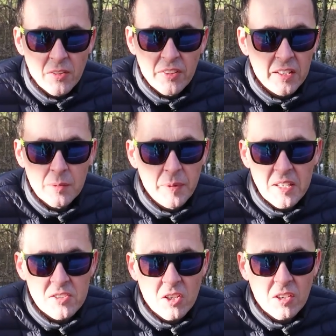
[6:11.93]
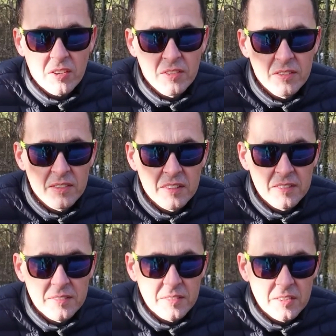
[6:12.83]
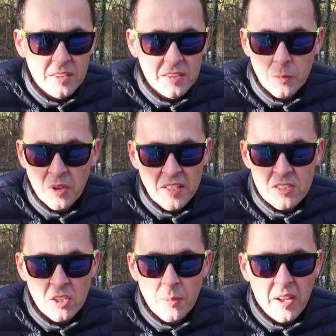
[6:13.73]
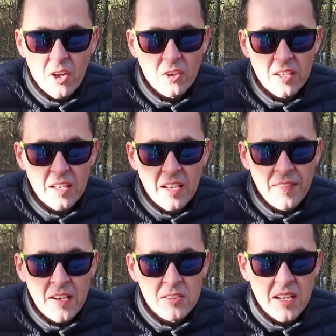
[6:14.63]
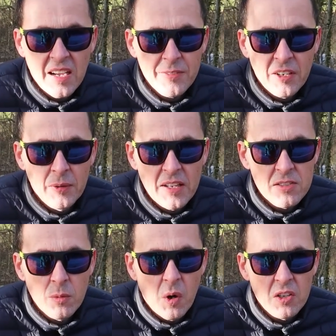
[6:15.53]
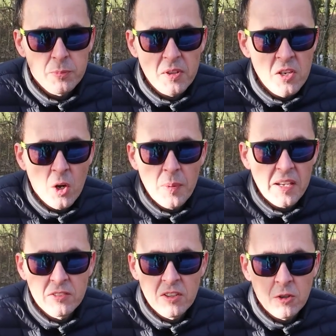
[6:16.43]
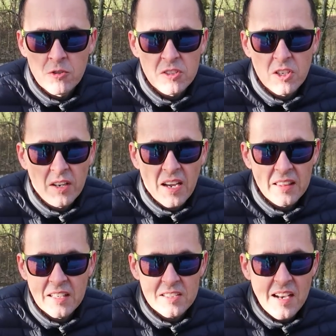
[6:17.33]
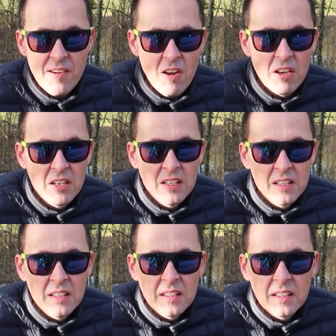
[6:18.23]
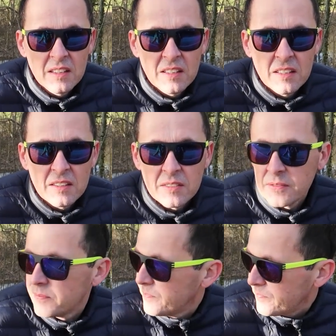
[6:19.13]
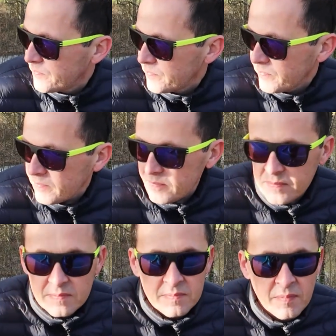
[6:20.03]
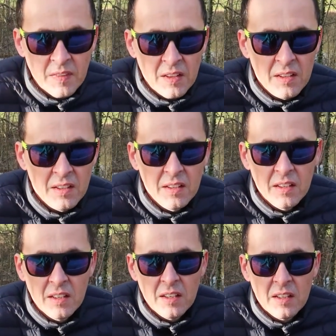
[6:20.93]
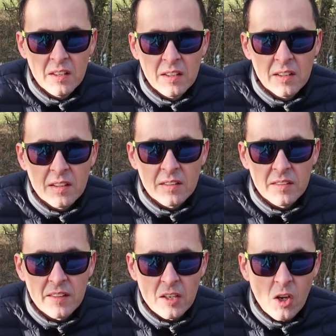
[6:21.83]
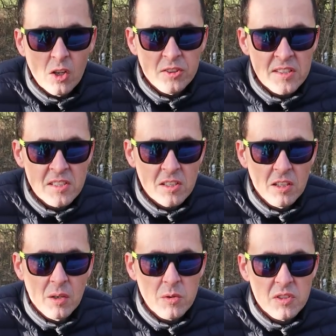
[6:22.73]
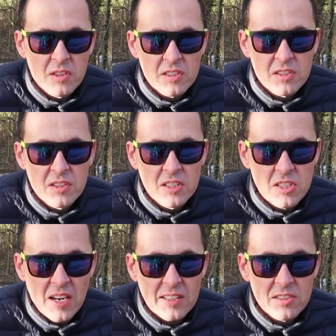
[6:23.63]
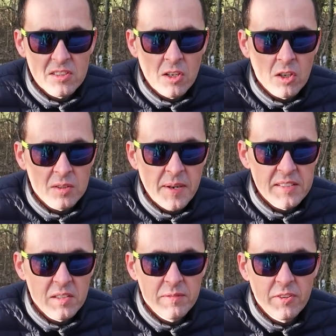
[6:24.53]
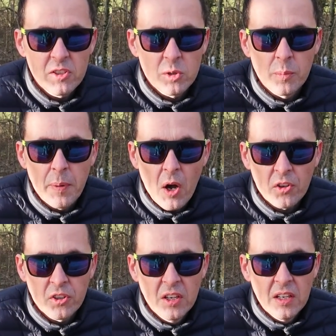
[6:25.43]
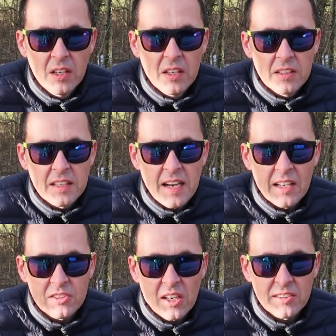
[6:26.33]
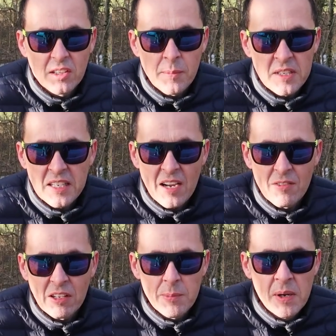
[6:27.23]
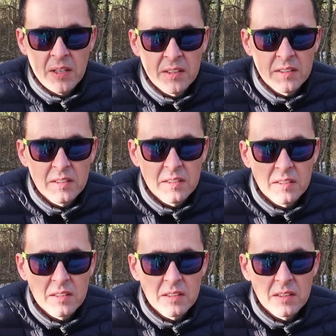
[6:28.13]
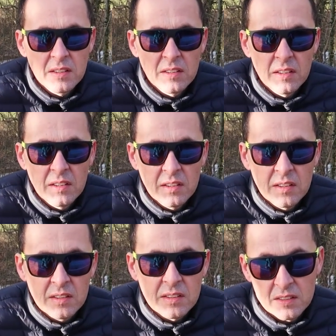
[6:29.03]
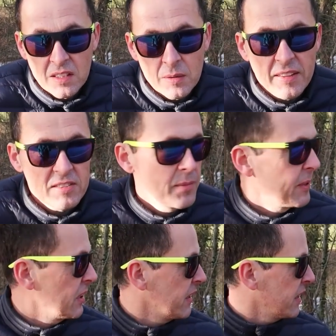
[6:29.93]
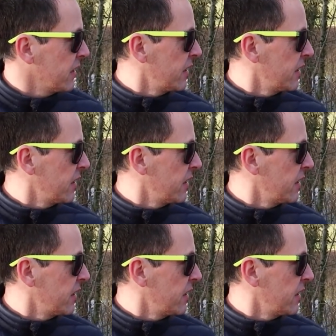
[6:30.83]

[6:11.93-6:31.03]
don't think it'll be in stock because it wasn't in stock when I ordered it, and then half an hour later it was, but nobody else in the country's got it. I think it's an error. We've been trying to call IKEA to see where his delivery is, and the what is it? They're not the open. The call centers, yeah. The chats is an automated virtual bot. You can't chat to them and you can't ring them. They've taken his money, but we've heard nothing from them. Yeah, well, that's typical, isn't